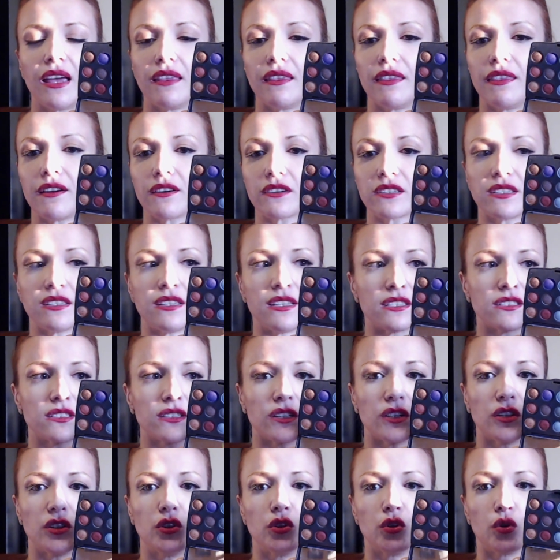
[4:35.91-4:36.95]
There's this
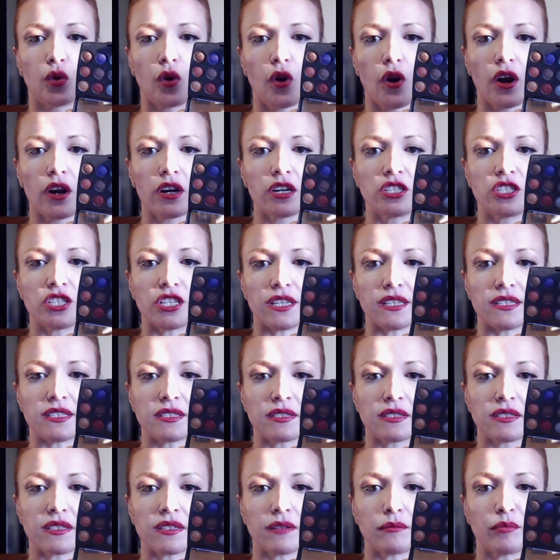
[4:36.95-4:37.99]

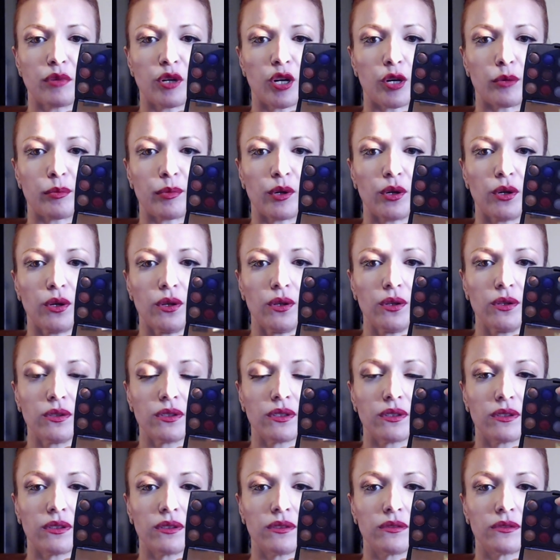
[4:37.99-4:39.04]
gorgeous purple
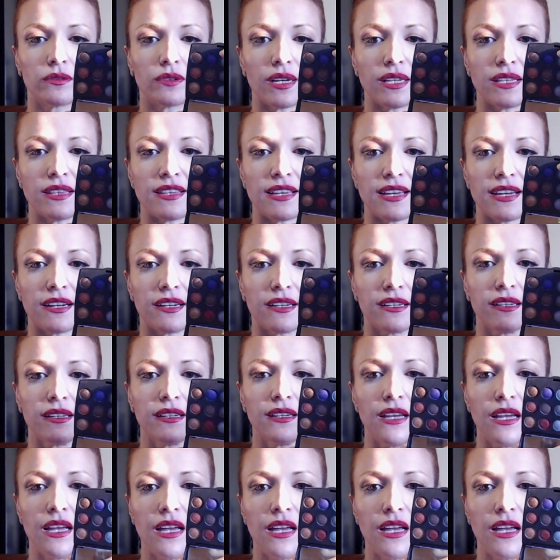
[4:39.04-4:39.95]
right there.